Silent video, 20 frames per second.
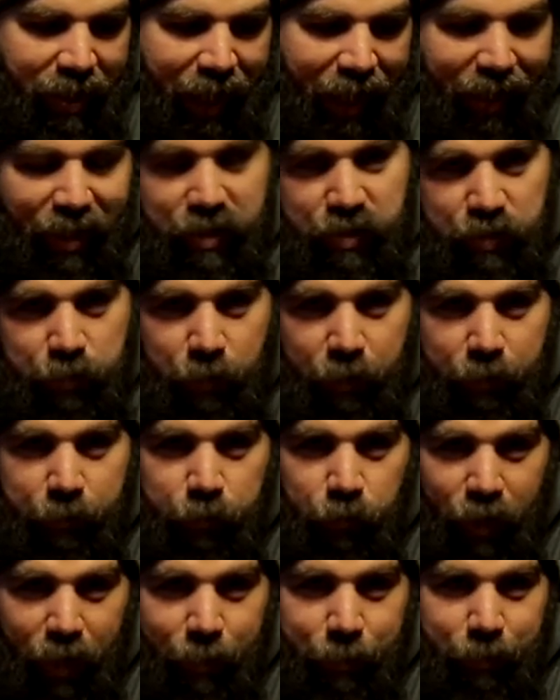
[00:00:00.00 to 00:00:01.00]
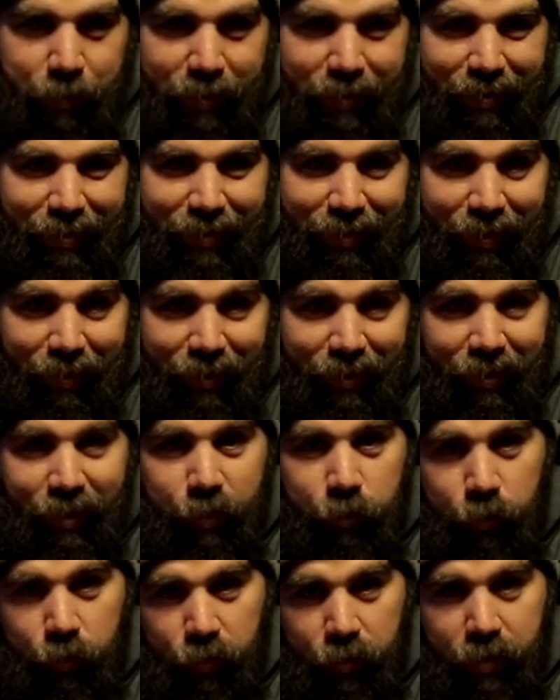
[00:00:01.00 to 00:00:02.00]
And I just wanted to free up the
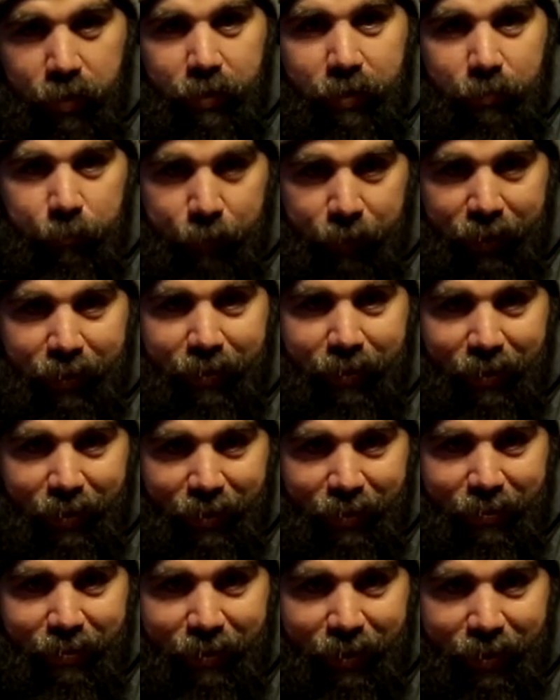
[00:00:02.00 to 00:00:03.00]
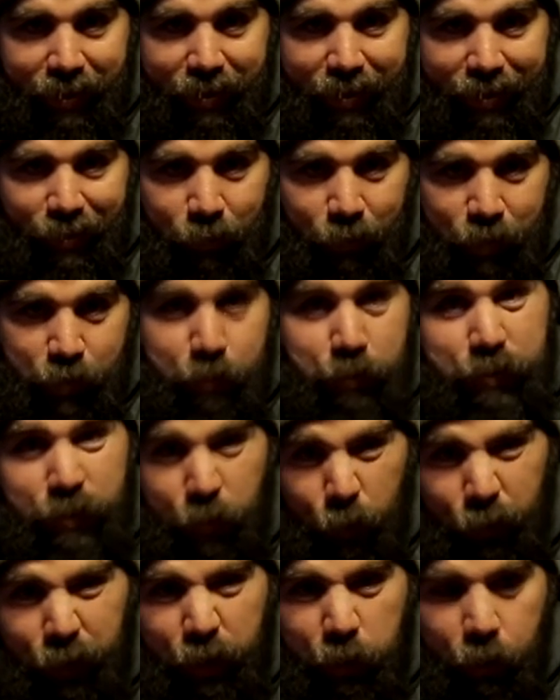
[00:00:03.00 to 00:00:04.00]
little bit that it did, which
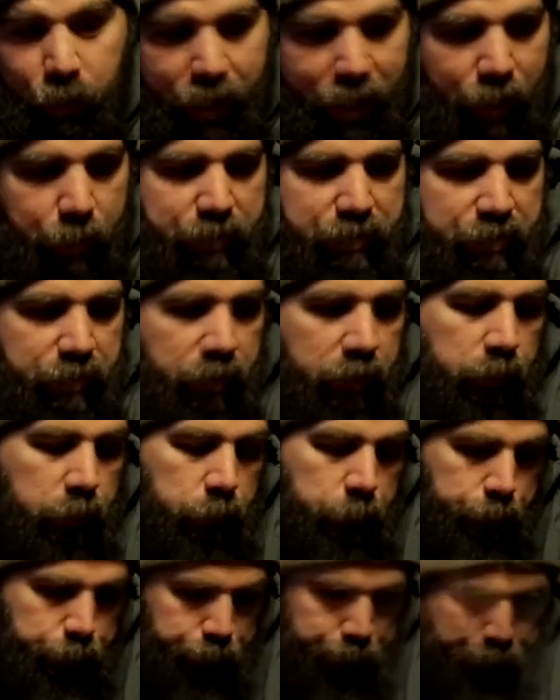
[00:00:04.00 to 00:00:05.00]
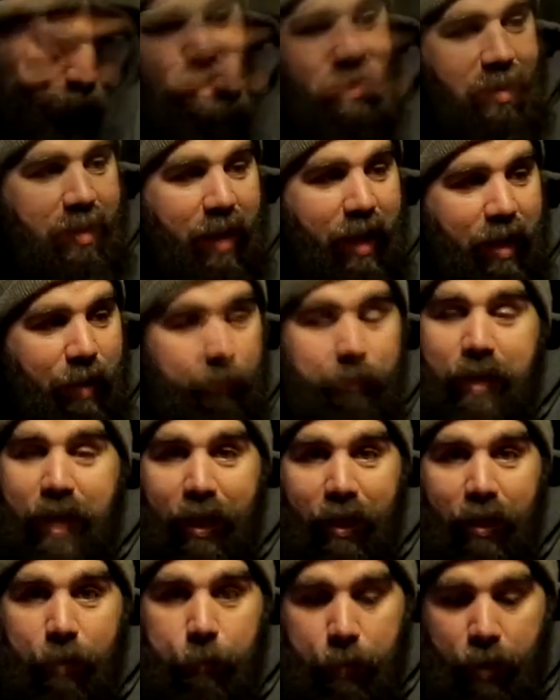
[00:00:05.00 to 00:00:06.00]
was only one ounce. And I'm
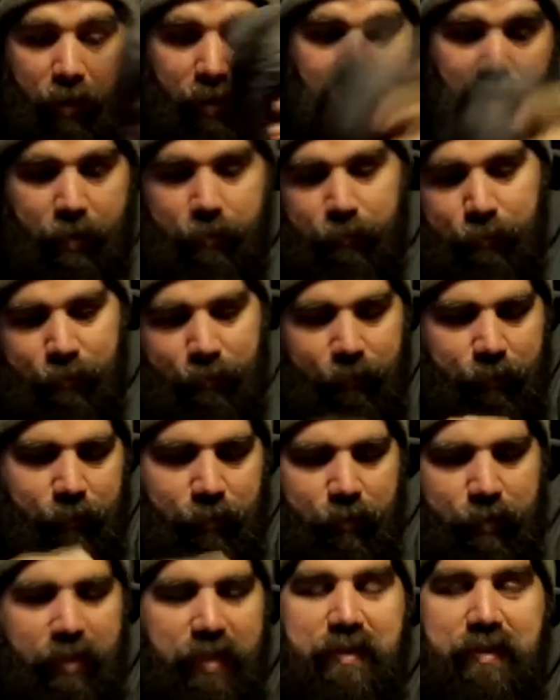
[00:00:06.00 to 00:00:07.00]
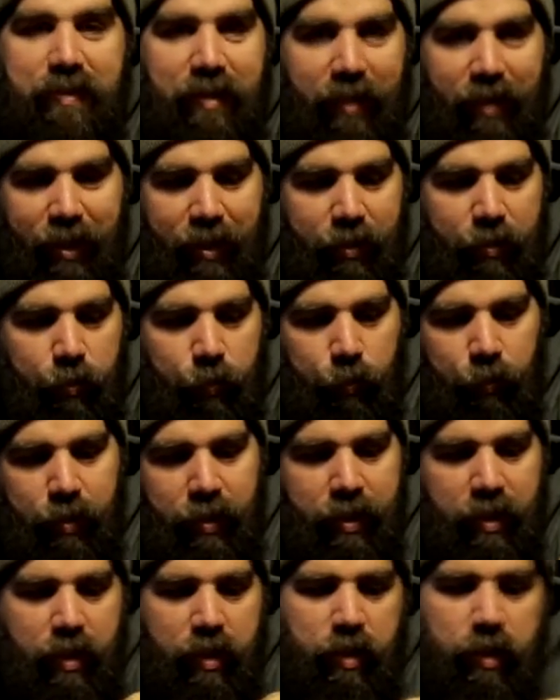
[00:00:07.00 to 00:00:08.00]
taking a bug net. This is an Eno
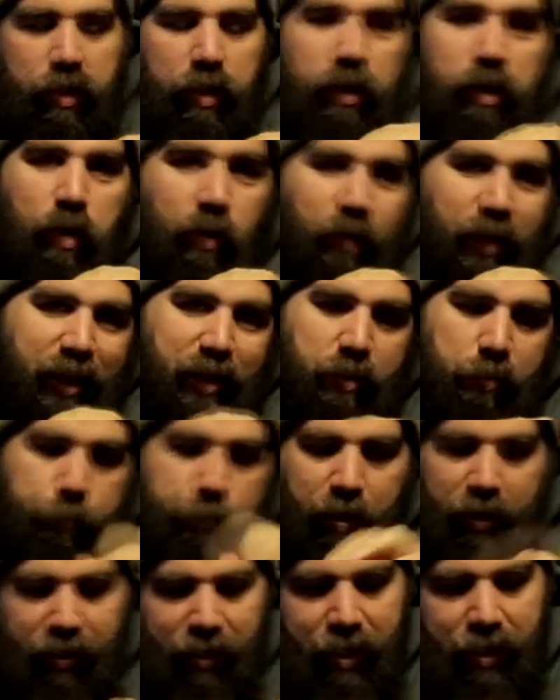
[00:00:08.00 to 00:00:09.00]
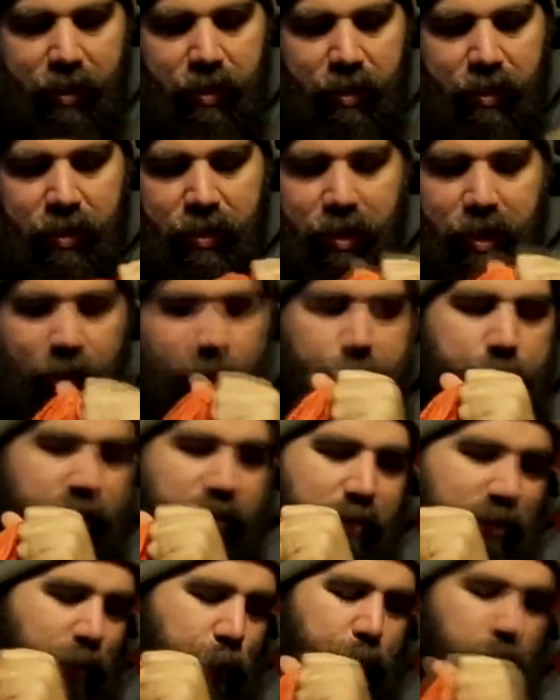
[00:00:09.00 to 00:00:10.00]
Guardian bug net. I
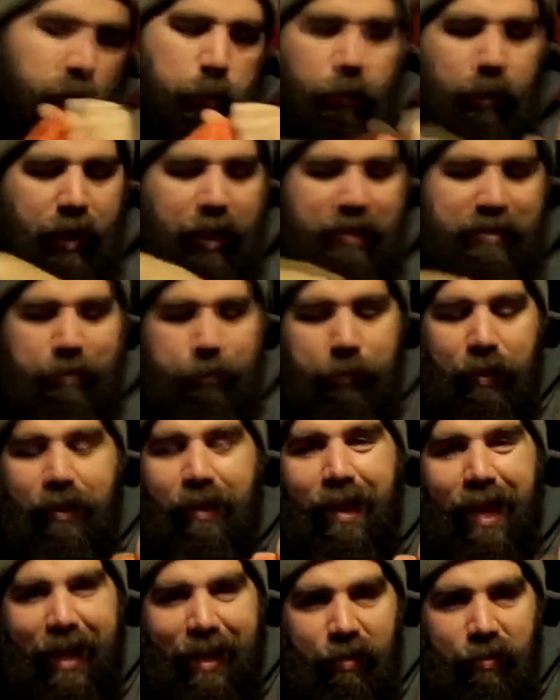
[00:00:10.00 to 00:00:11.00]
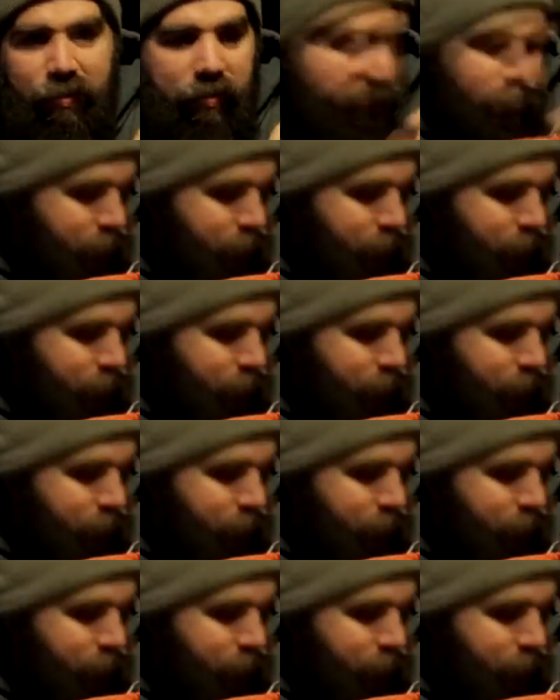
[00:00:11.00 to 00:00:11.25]
definitely want to get something lighter